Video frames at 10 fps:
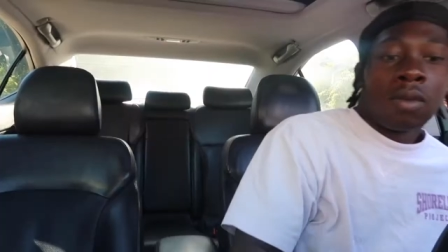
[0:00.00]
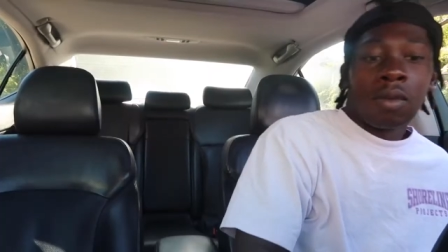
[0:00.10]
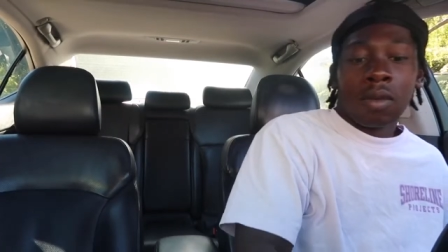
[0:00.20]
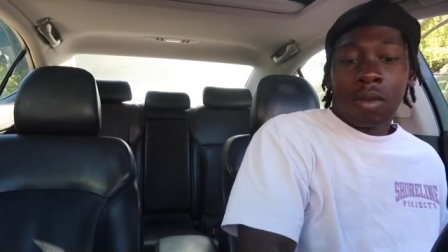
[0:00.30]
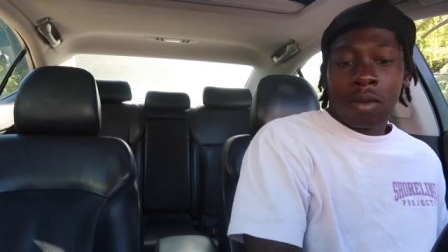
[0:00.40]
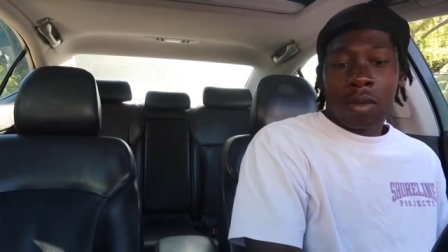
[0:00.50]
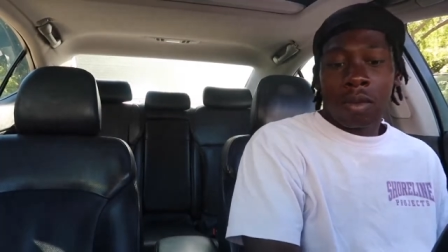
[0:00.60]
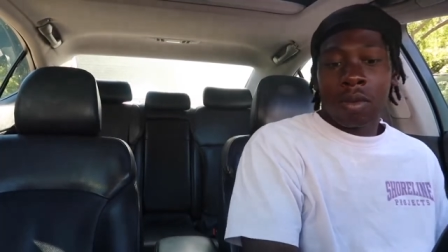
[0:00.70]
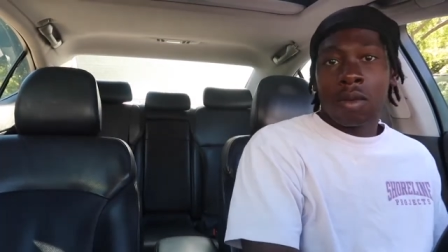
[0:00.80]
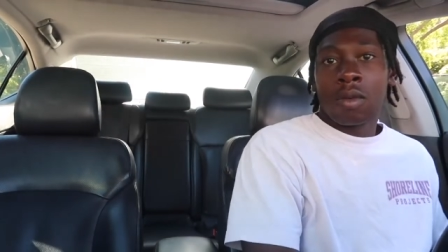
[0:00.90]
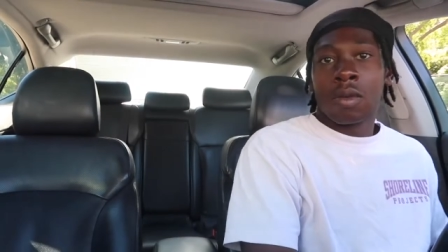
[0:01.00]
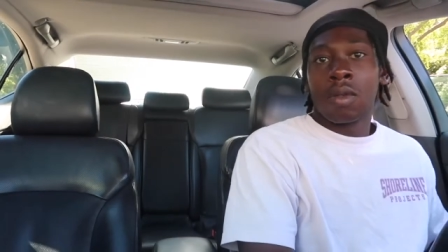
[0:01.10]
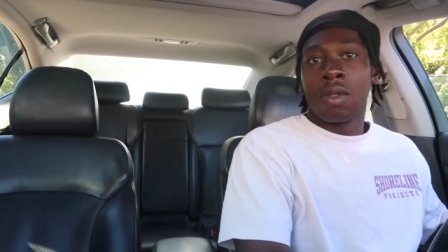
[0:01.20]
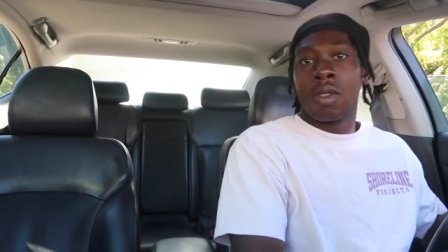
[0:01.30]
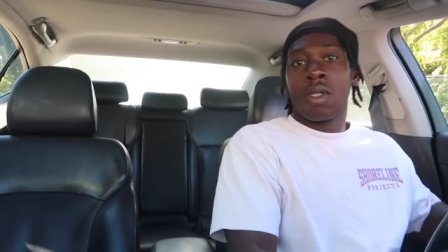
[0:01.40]
I
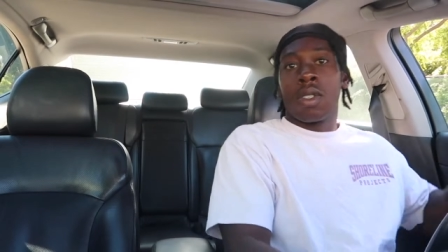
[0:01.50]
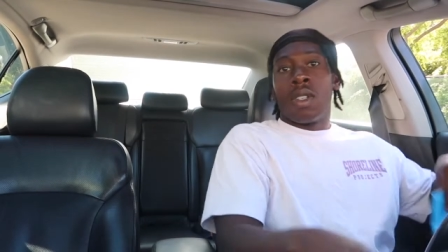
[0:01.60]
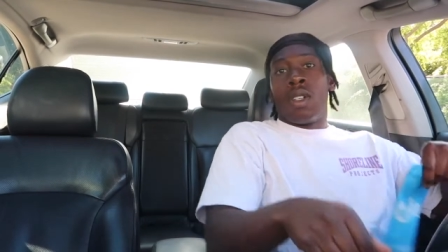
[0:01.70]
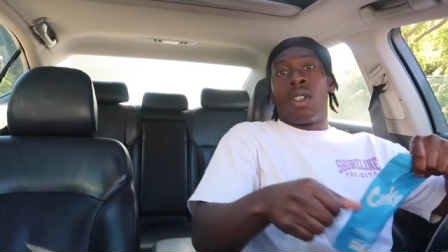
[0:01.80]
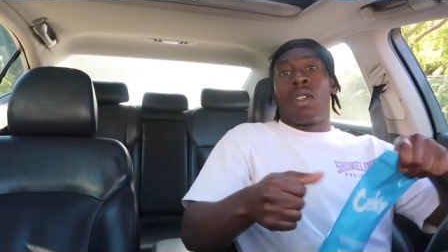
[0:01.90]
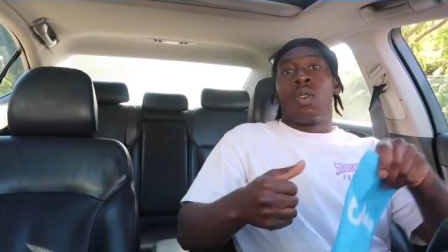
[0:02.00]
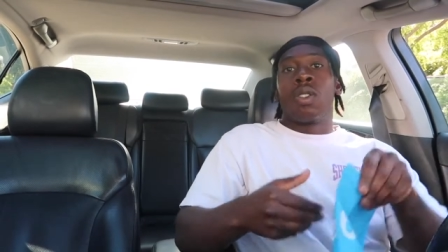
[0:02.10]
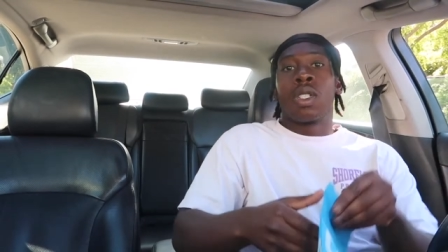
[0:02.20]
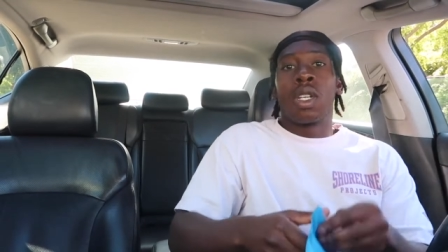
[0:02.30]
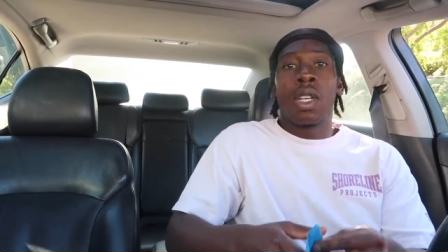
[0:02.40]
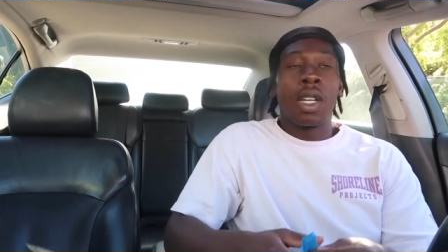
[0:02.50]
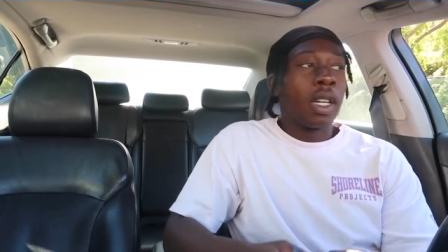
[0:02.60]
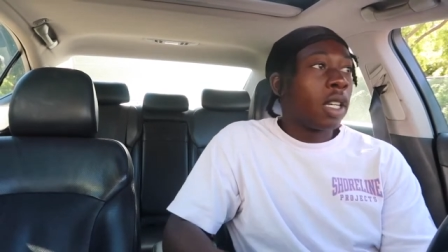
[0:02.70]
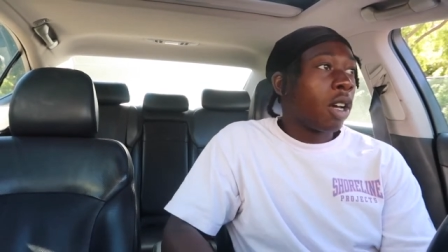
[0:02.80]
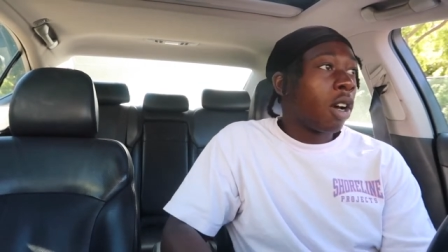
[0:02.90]
window. It's
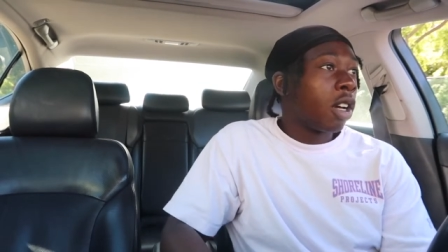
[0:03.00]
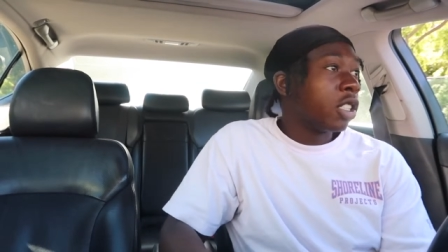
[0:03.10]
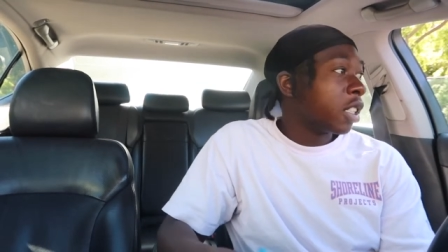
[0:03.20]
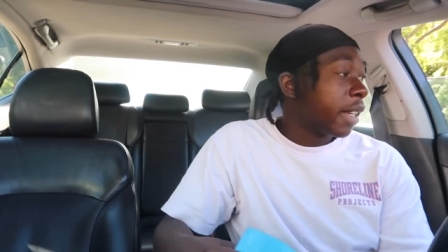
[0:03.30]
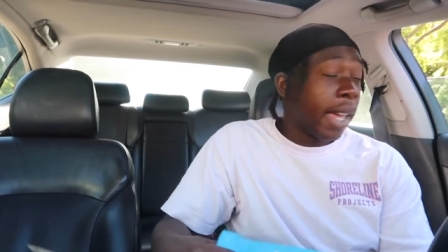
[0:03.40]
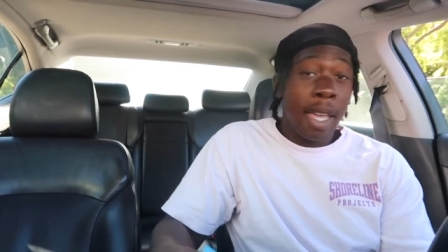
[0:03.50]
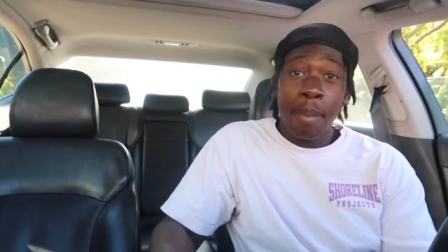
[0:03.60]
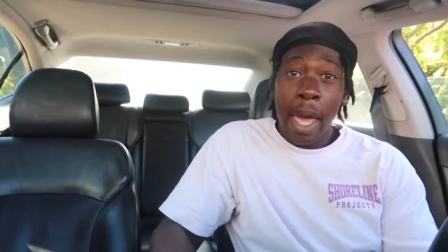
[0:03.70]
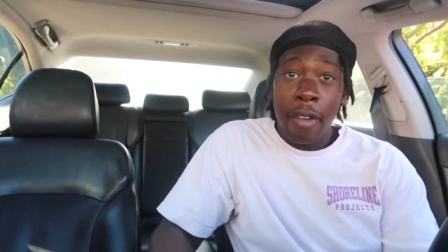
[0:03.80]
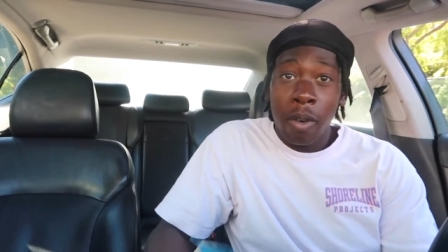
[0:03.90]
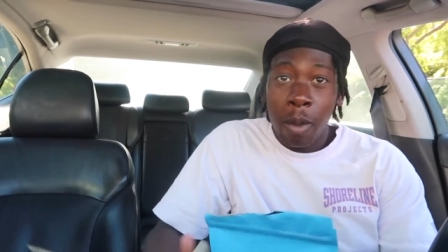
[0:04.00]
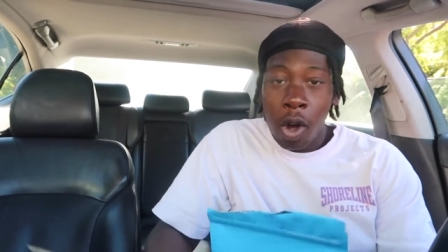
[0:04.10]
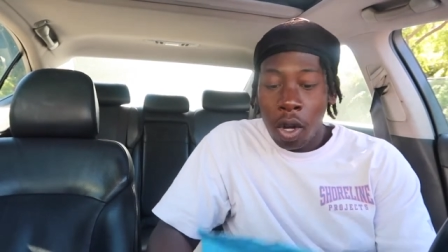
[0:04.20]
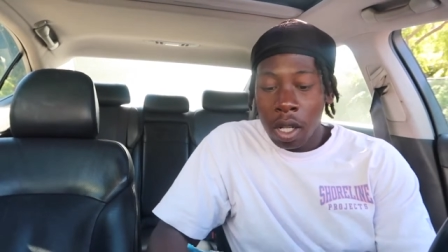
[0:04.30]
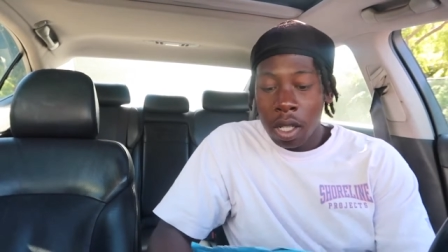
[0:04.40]
good, y'all. Just came back from
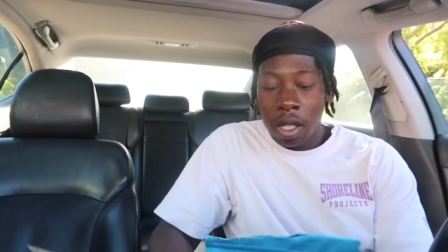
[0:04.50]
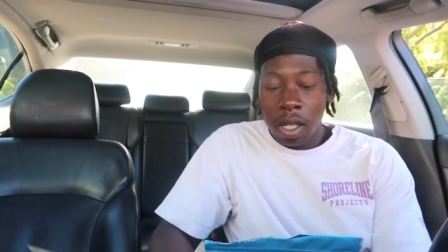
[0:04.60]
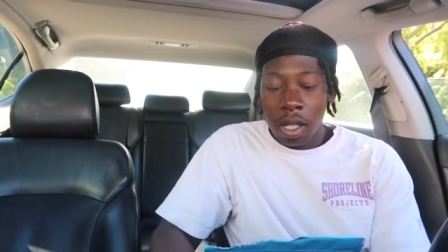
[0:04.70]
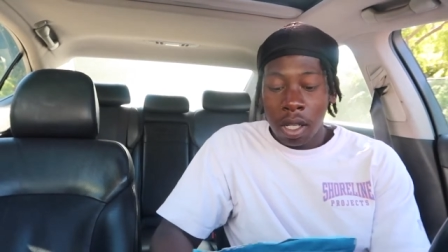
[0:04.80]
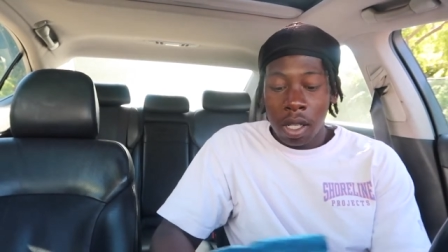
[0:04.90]
Oakland.